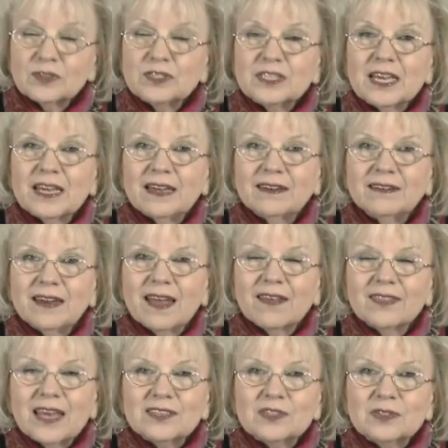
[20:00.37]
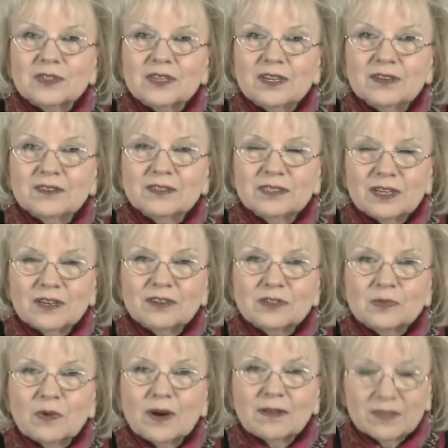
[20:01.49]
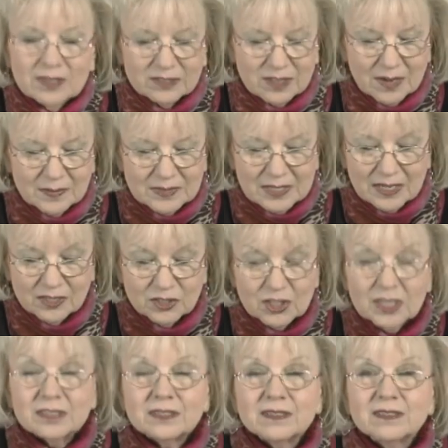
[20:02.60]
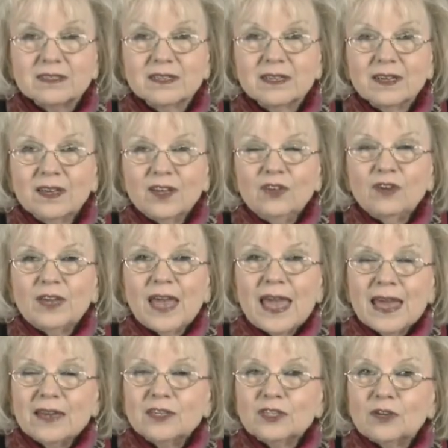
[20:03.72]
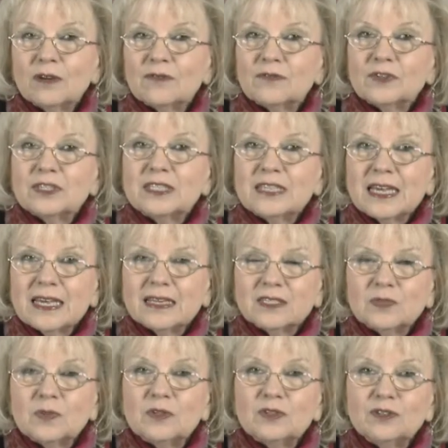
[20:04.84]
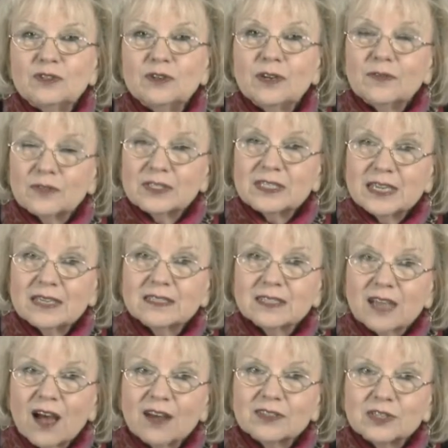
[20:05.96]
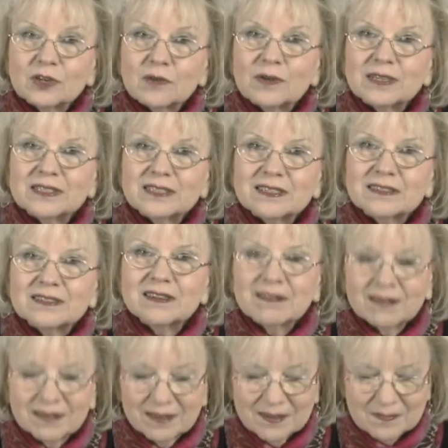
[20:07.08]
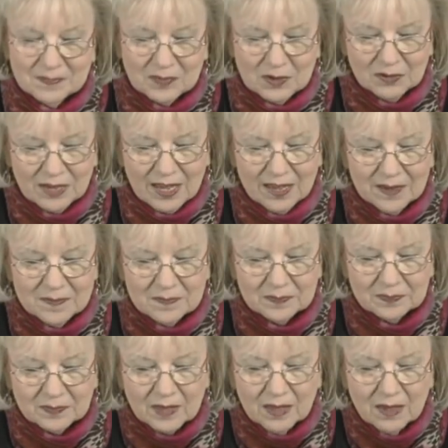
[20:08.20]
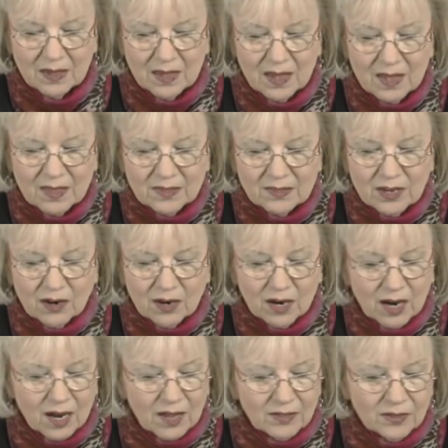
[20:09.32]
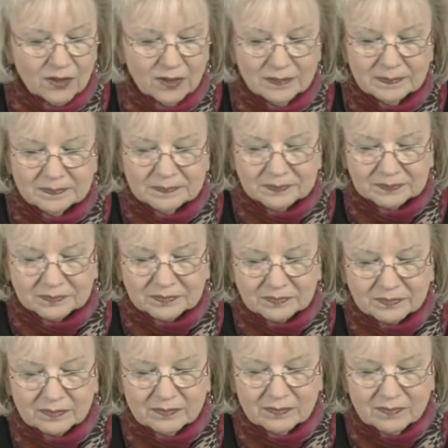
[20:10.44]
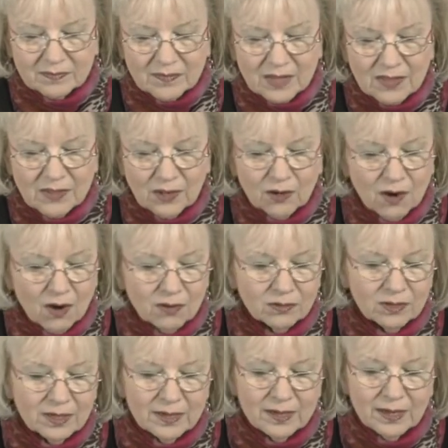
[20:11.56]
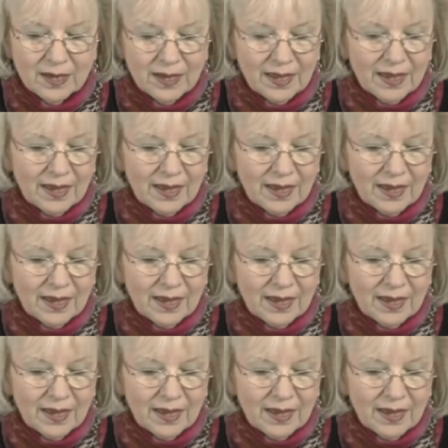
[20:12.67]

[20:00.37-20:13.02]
for sin. Now that's here's where this comes in. Jesus, you can't do it for sins, but you do it for sins' consequences. Okay? There has ever